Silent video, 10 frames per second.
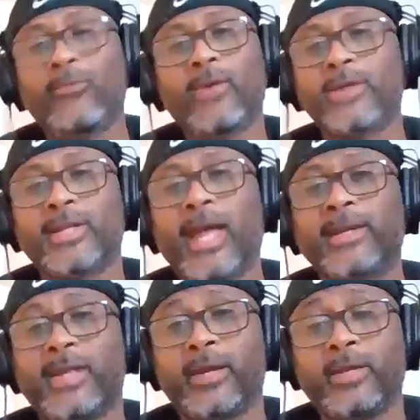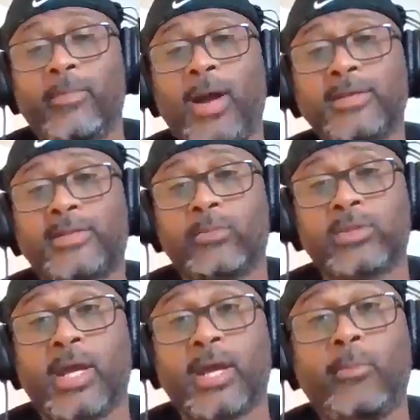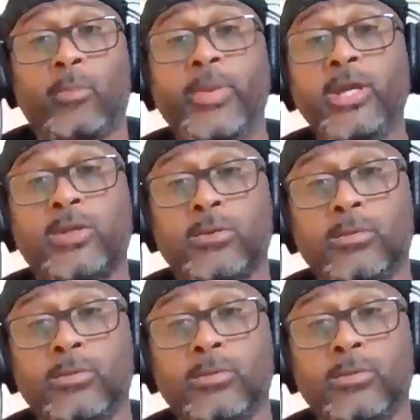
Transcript: wasn't like that. Their mindset was like, I'm gonna beat you.